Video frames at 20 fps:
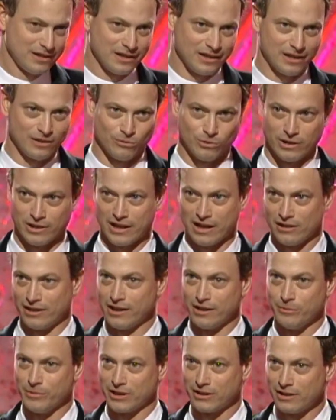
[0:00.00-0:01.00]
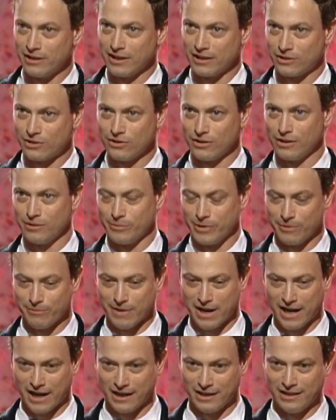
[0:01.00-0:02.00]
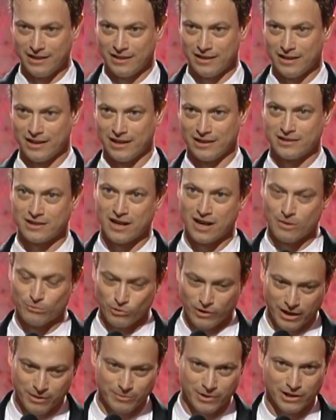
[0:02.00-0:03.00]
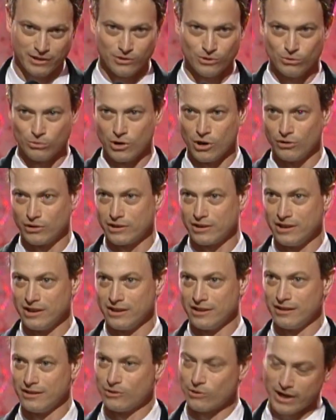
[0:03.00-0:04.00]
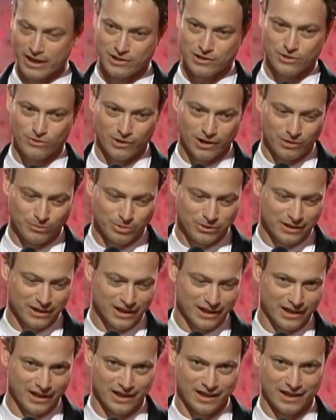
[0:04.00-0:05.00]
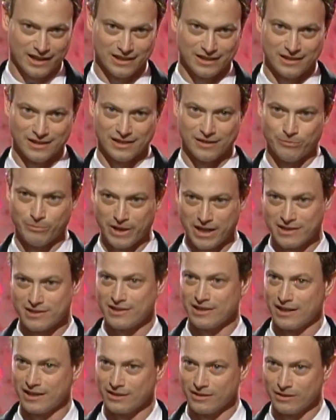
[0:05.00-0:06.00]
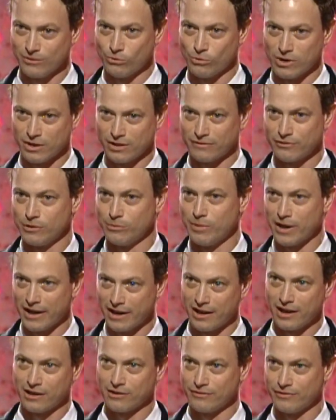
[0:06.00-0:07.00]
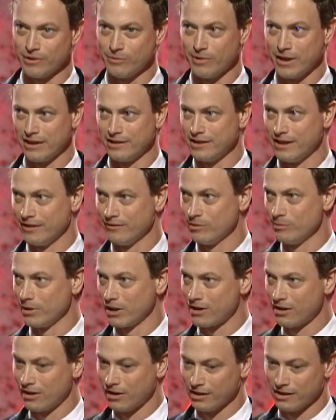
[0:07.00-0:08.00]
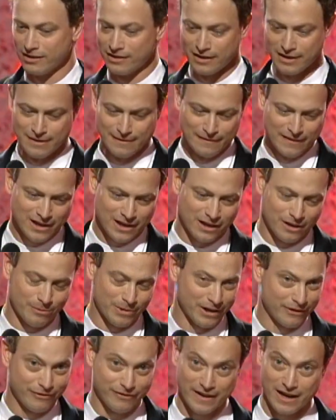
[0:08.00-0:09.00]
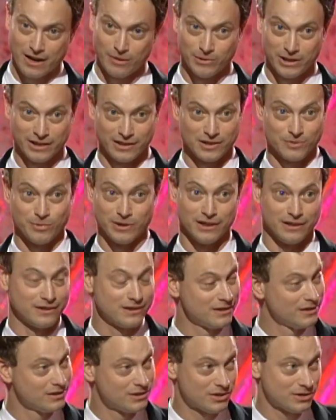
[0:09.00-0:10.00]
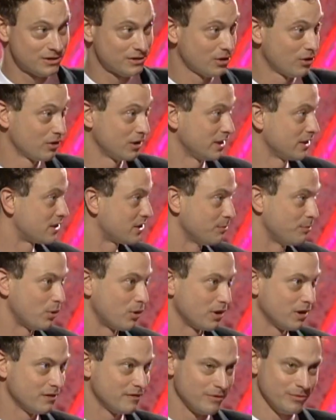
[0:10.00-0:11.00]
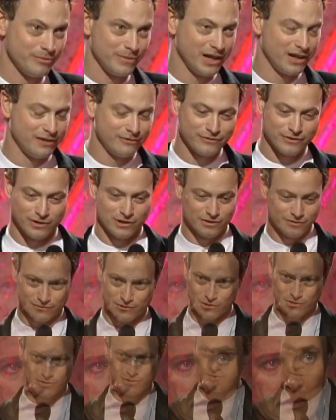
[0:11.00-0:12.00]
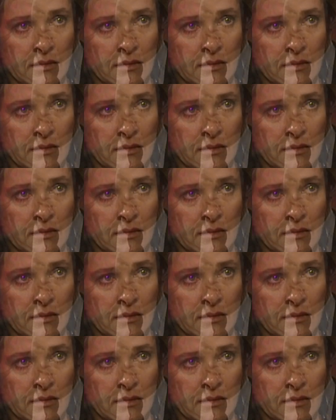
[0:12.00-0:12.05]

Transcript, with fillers: and without him, it, it couldn't have been made. Uh, Tom Rickman, who wrote the great screenplay and uh, based on the wonderful biography by David McCullough. Uh, my family has been totally supportive of me for, for